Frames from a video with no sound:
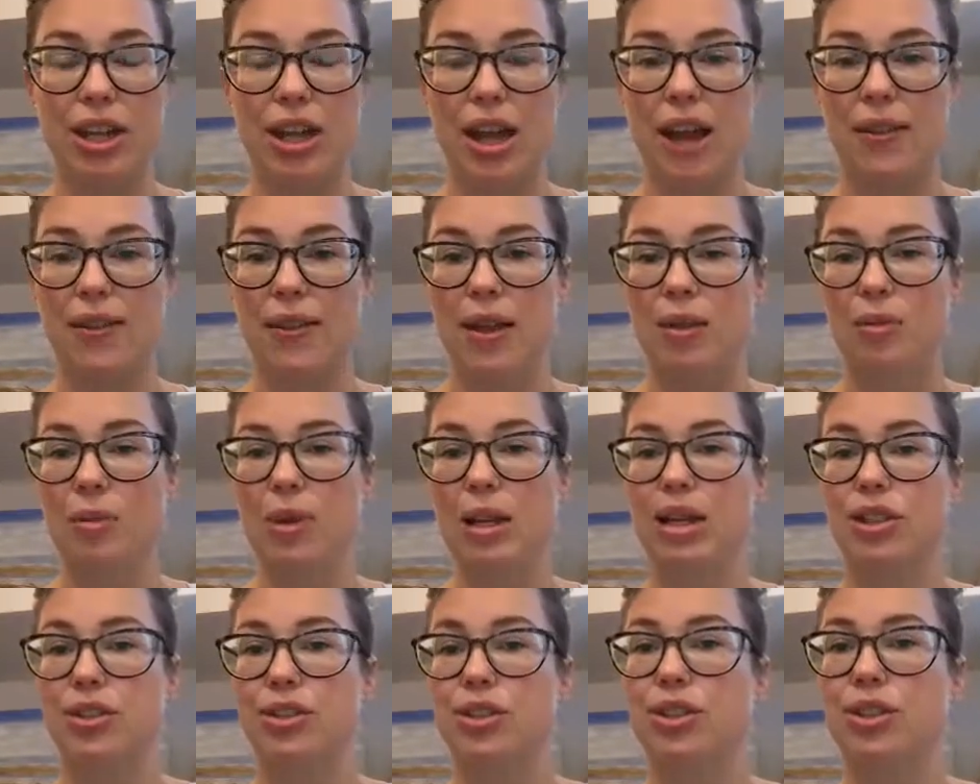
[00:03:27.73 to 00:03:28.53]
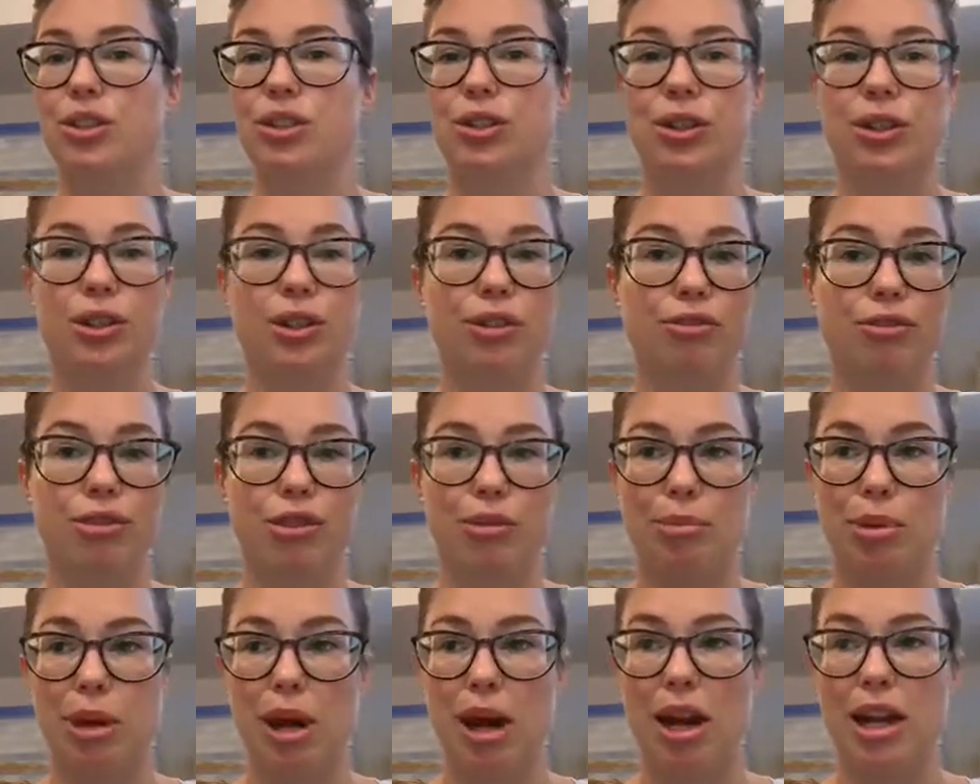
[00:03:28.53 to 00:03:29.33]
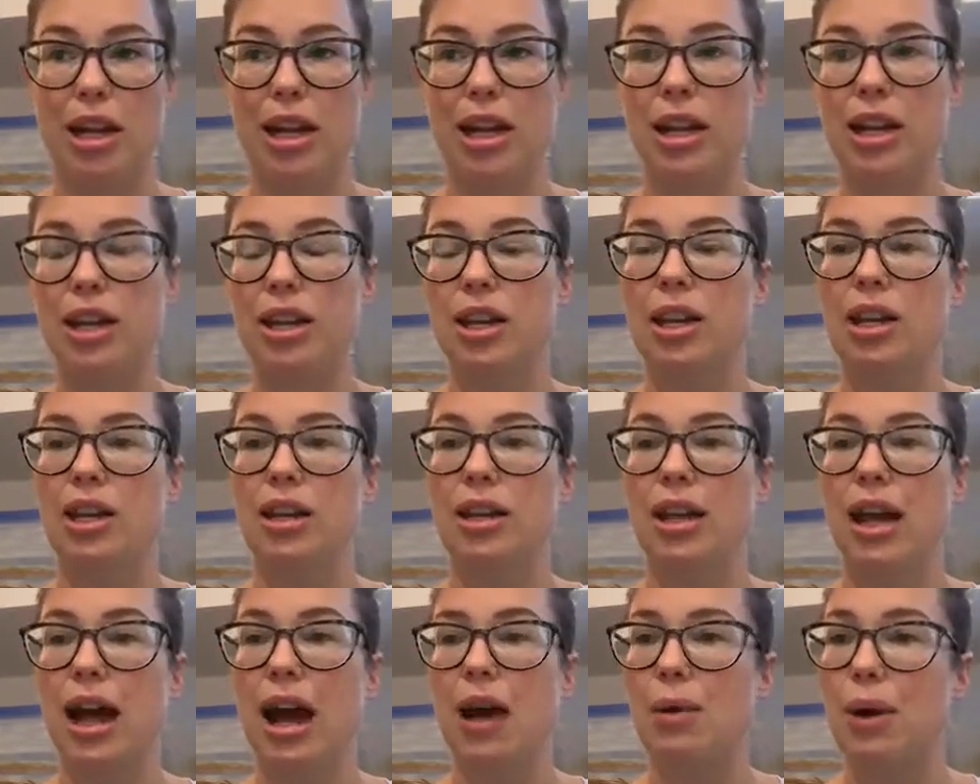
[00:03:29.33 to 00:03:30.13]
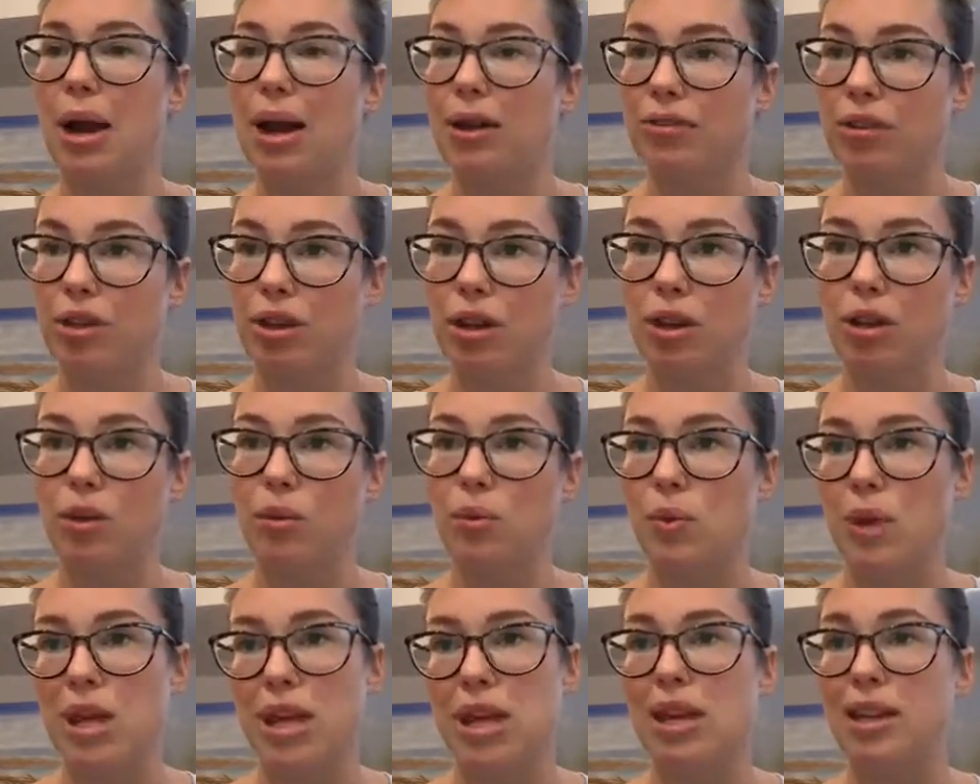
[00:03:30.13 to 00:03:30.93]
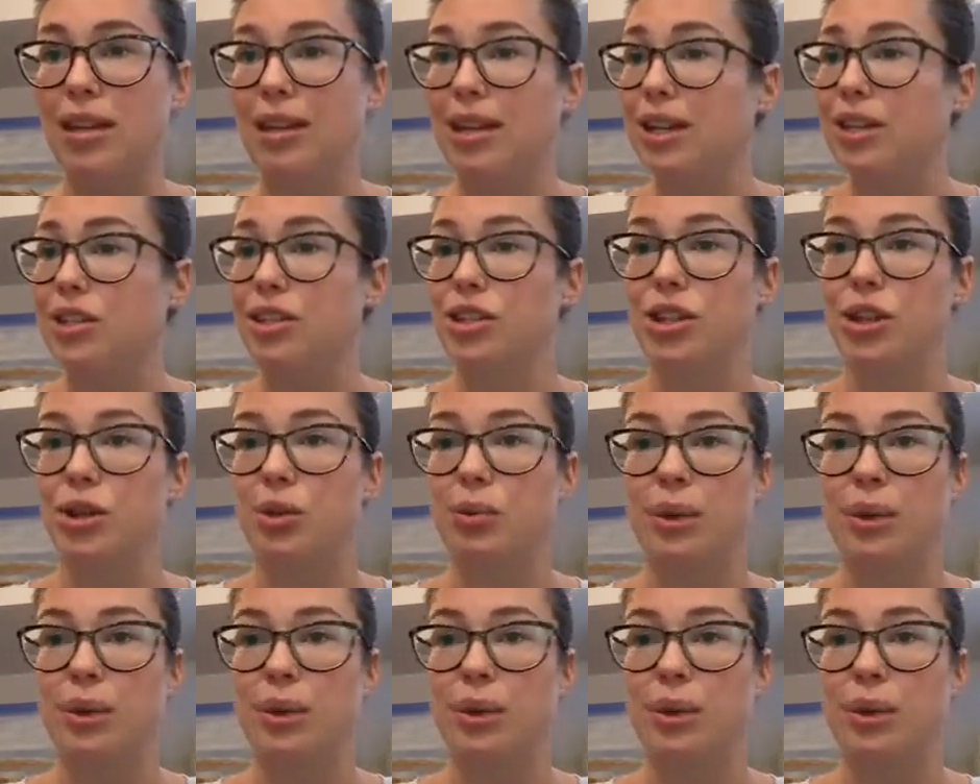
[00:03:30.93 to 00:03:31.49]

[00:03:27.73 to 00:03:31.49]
and then we can serve the body however we need to.